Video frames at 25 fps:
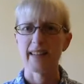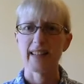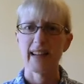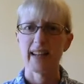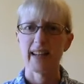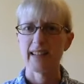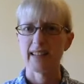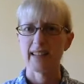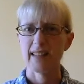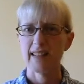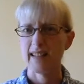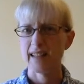a
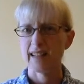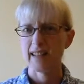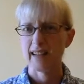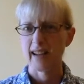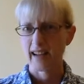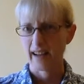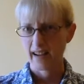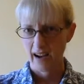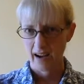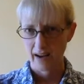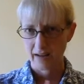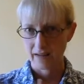take to knit
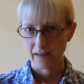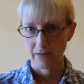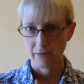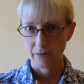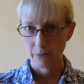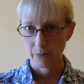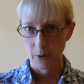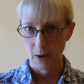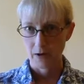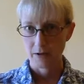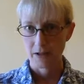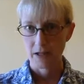night kind
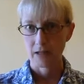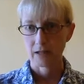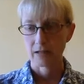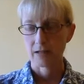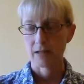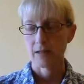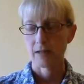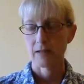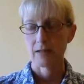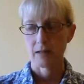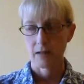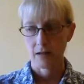of project.
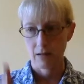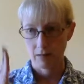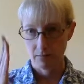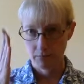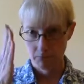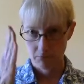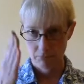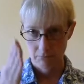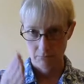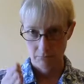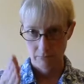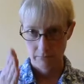It's a
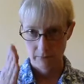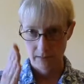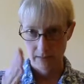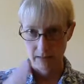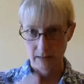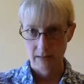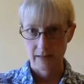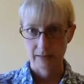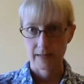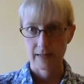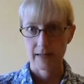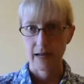
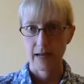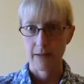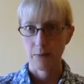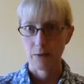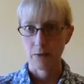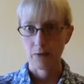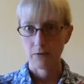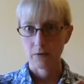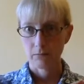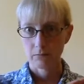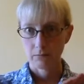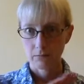sit at the
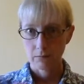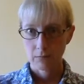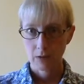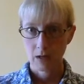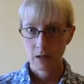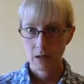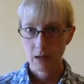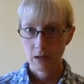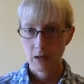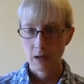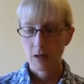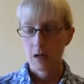table,
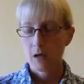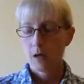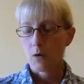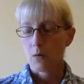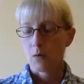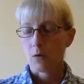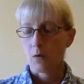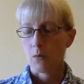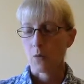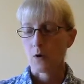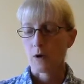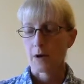
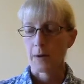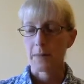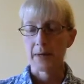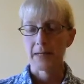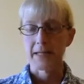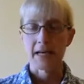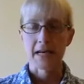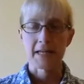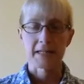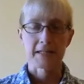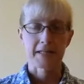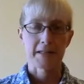work at my
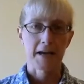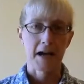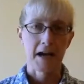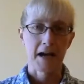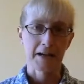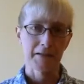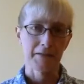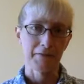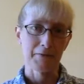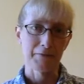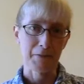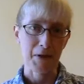desk
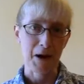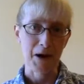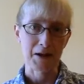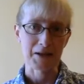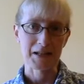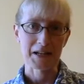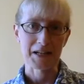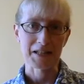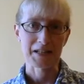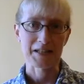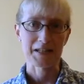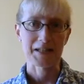kind of
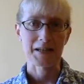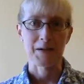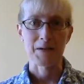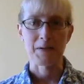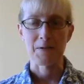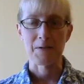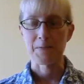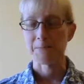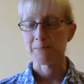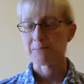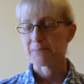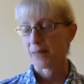project.
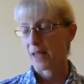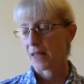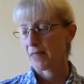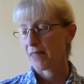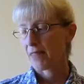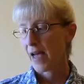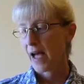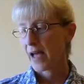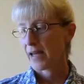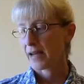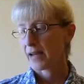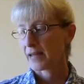So
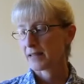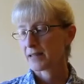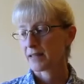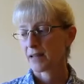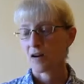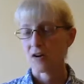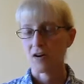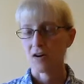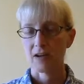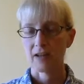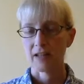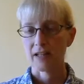that is
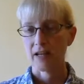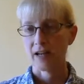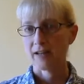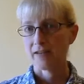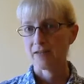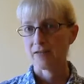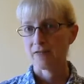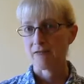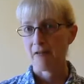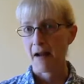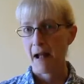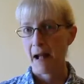currently
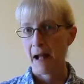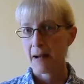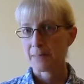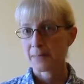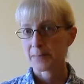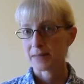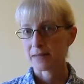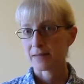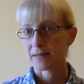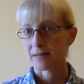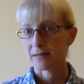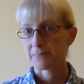under
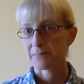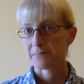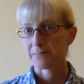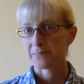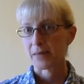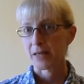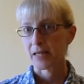wraps.